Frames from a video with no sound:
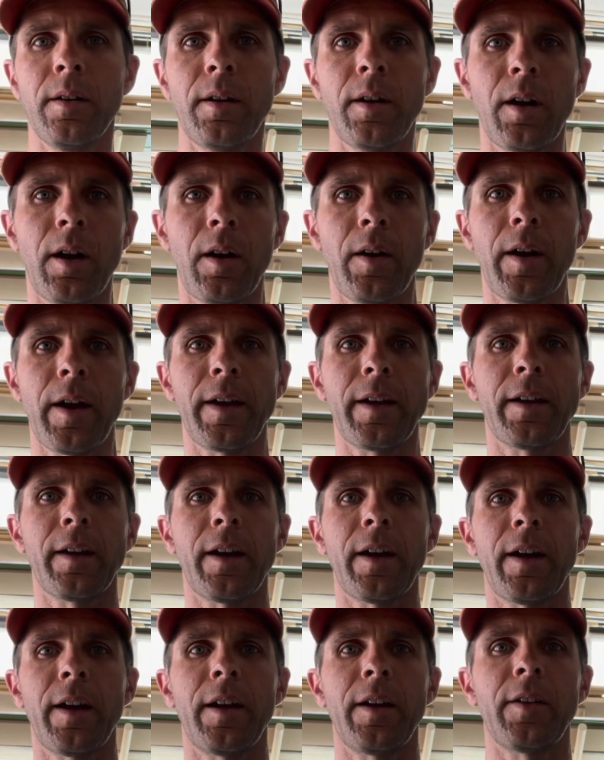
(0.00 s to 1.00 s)
All right,
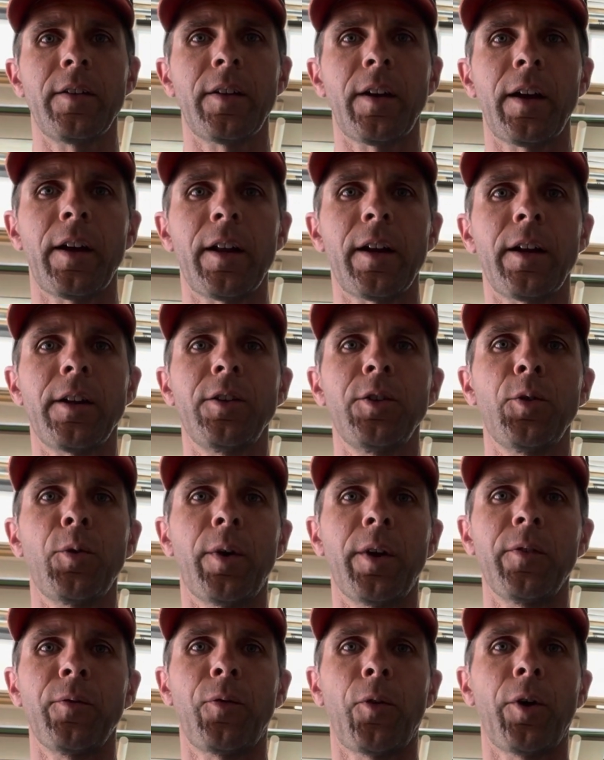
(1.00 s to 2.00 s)
guys, I got a new
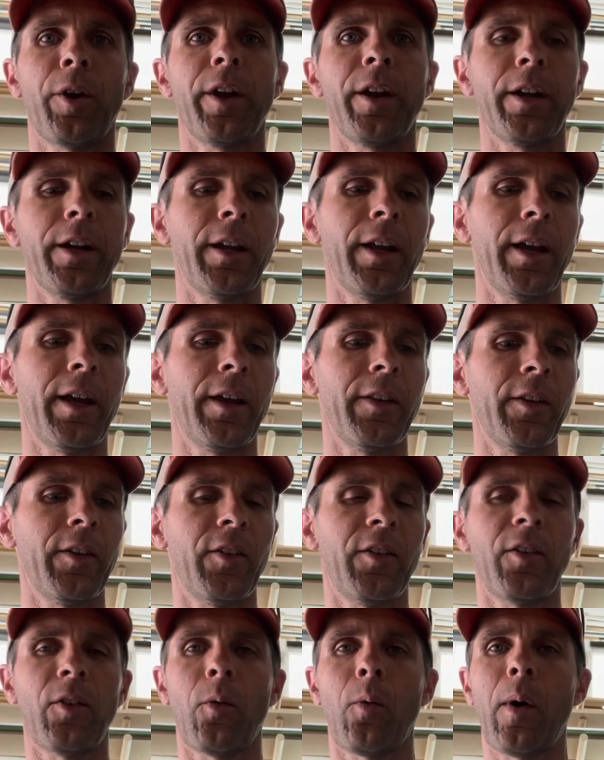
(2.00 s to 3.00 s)
one for you today.
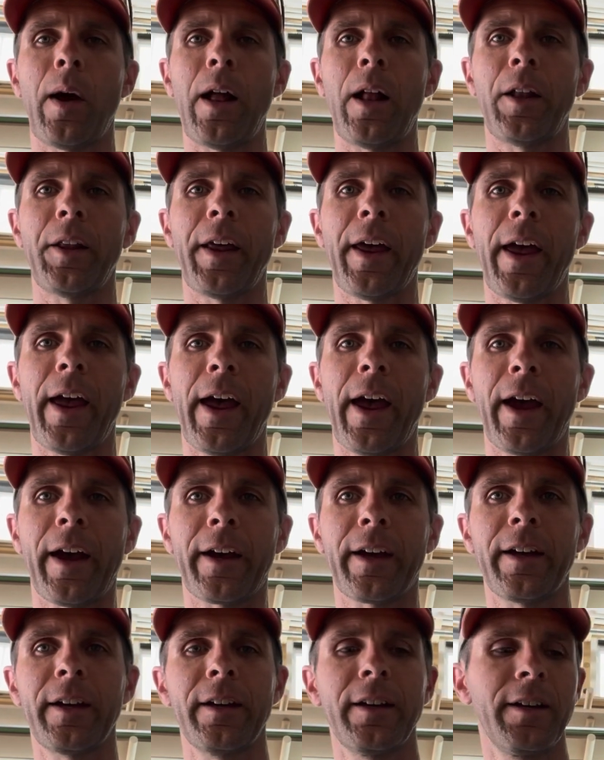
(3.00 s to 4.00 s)
This is a wild
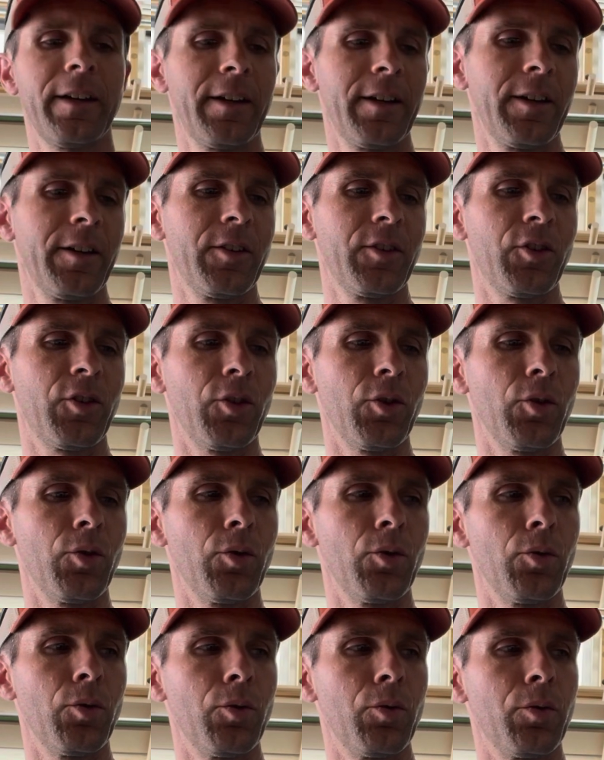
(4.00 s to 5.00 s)
hack
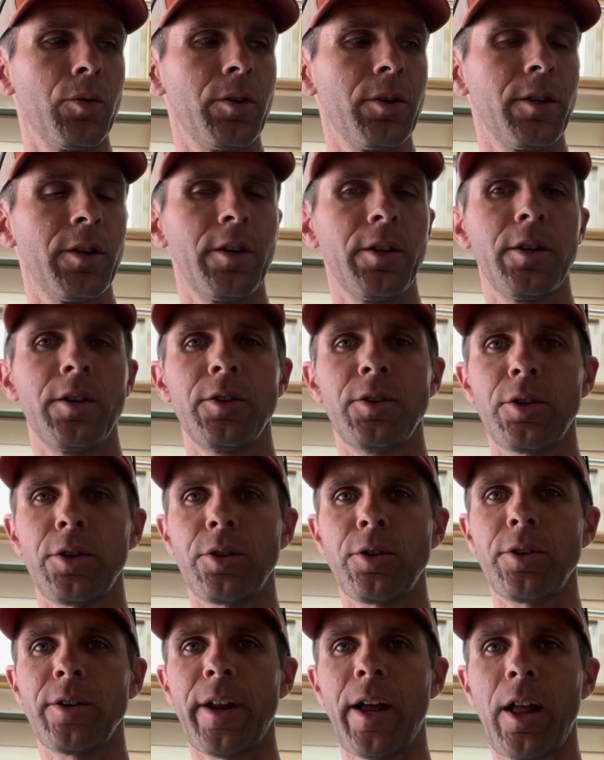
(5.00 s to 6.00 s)
to turn
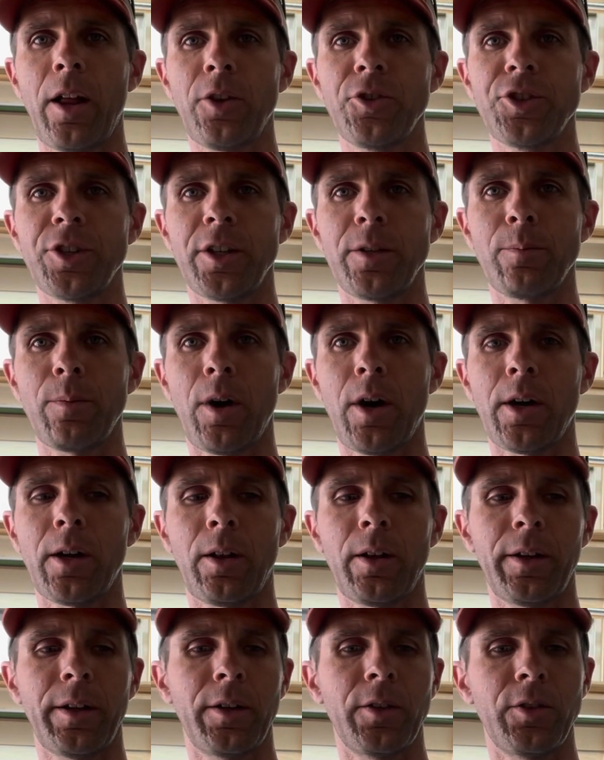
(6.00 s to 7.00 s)
your Nalgene
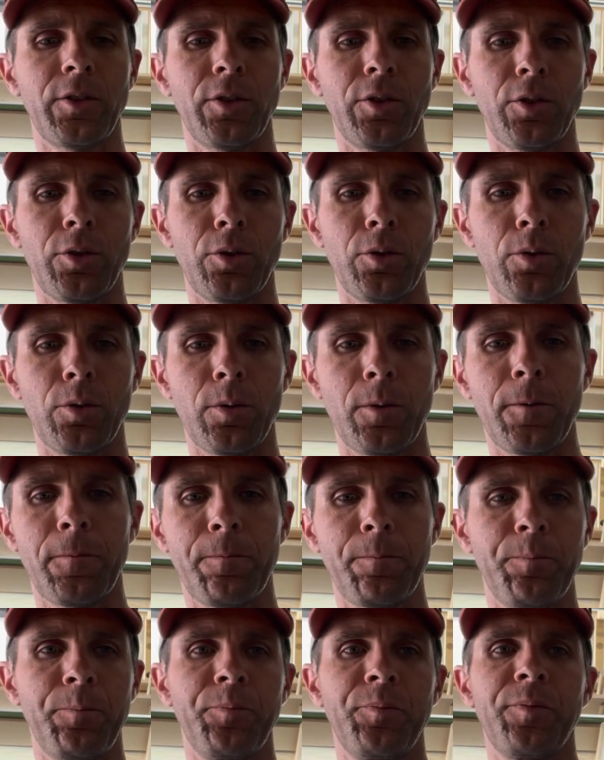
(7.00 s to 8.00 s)
bottle into
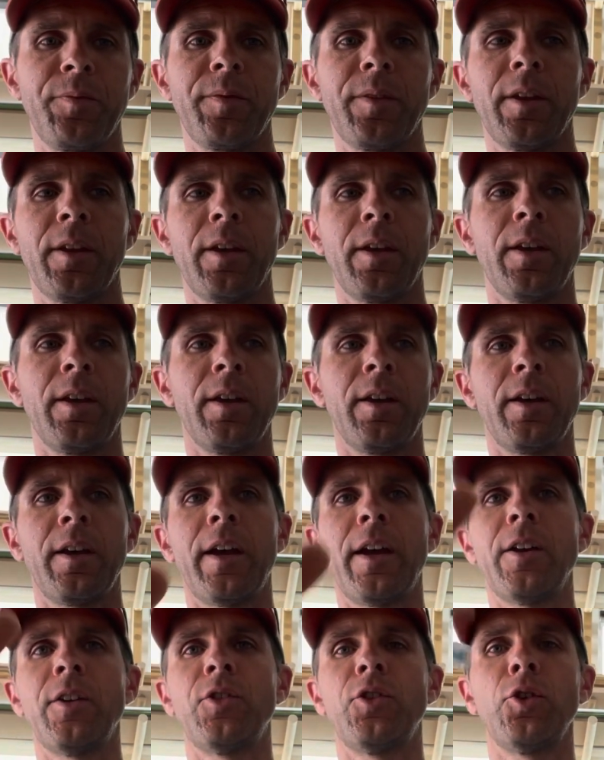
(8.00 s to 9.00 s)

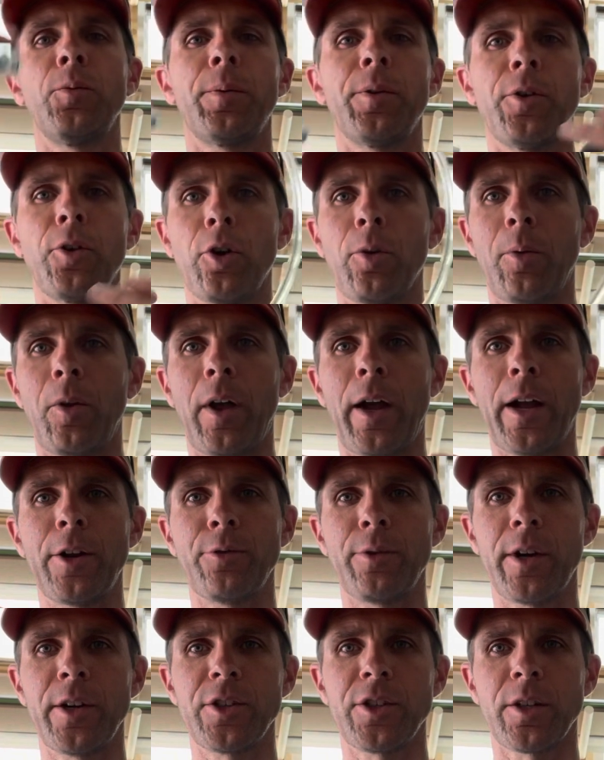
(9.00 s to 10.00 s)
a super durable
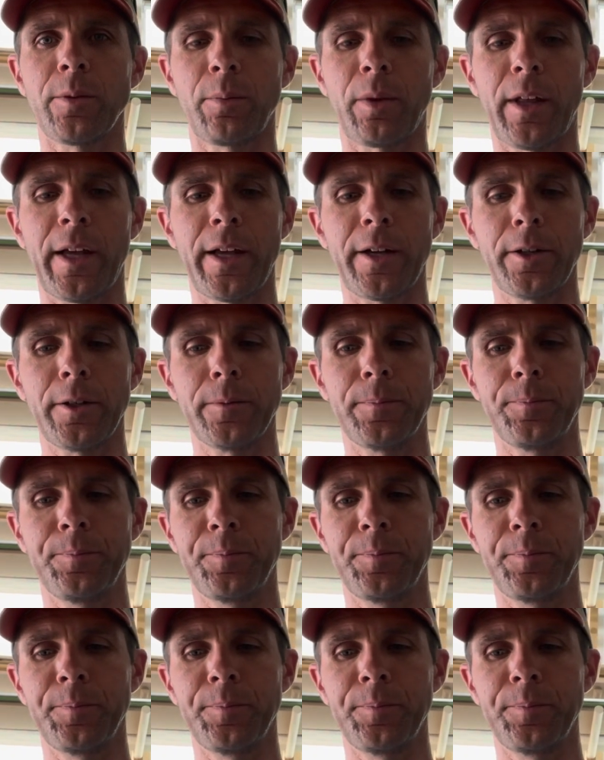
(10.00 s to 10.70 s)
hydration bladder.